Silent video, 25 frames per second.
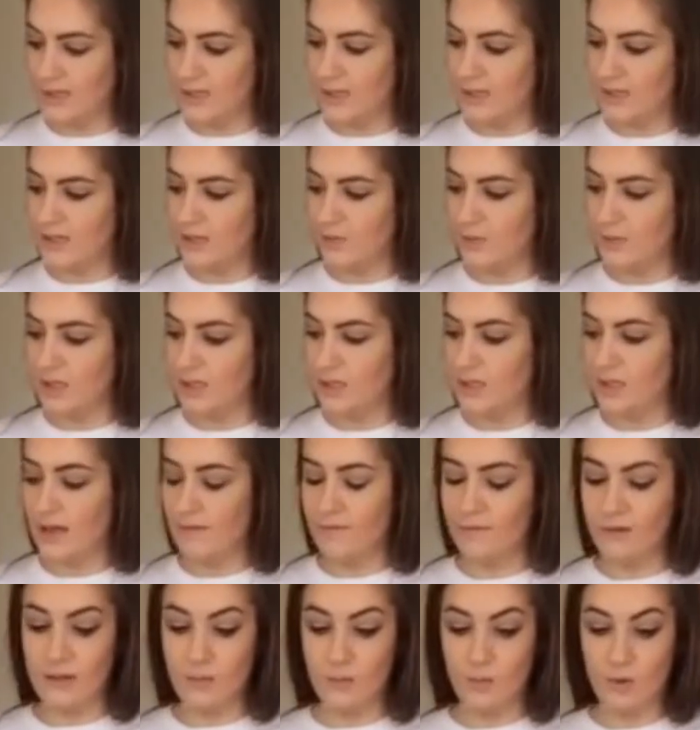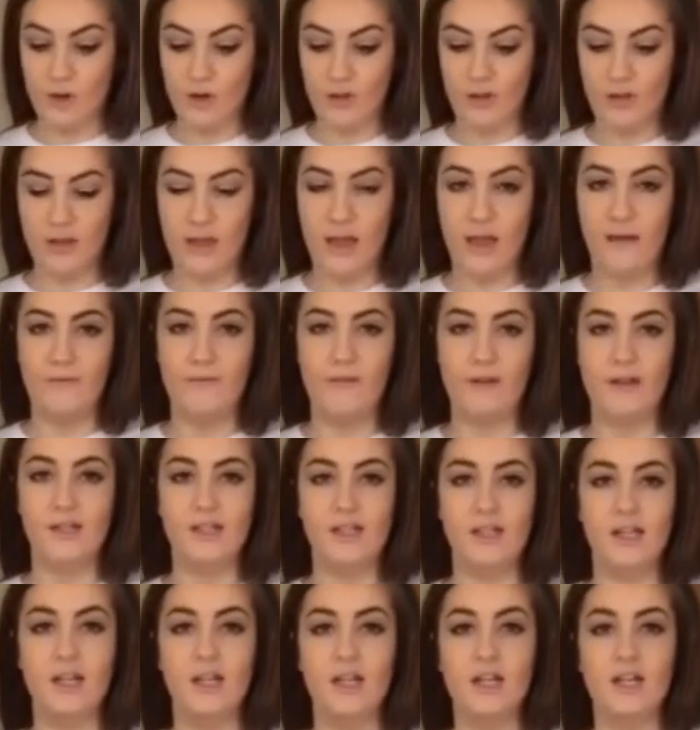So it's definitely worth the
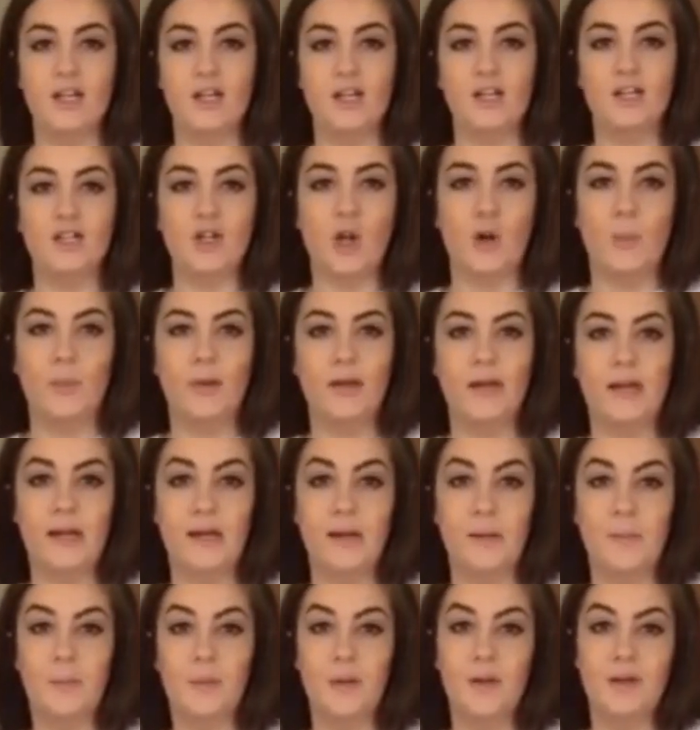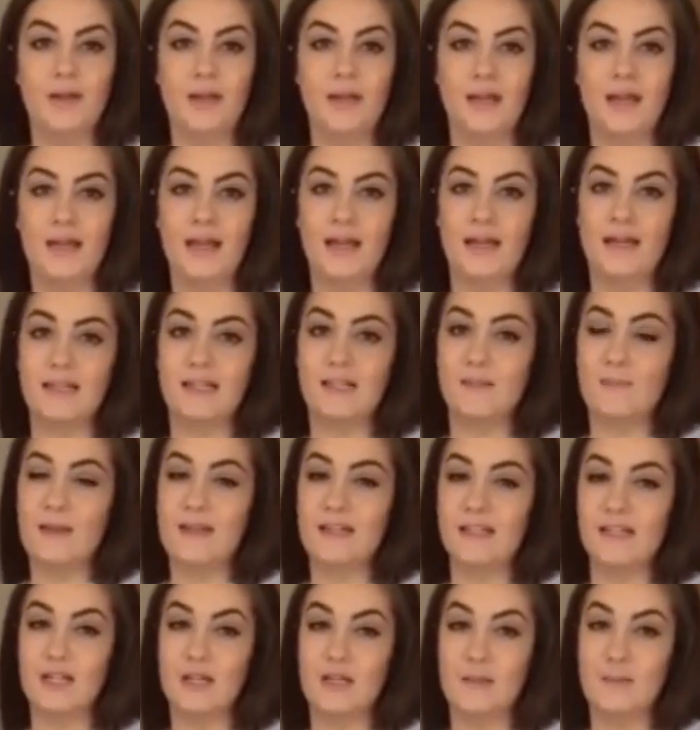effort chopping up and
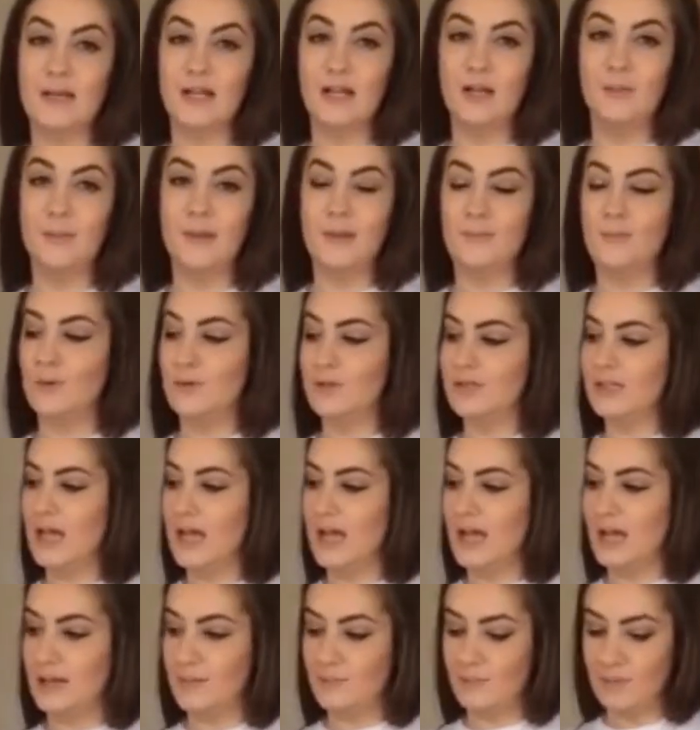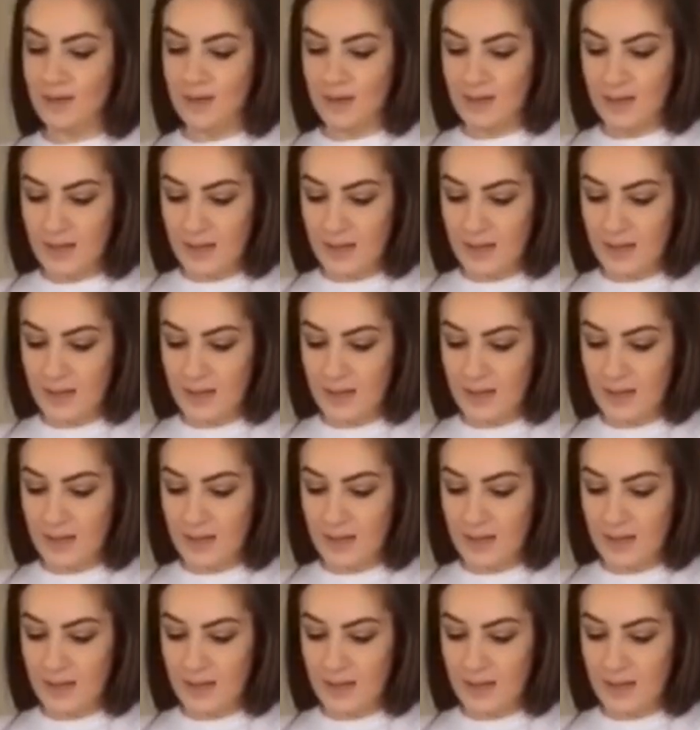spending a little bit more time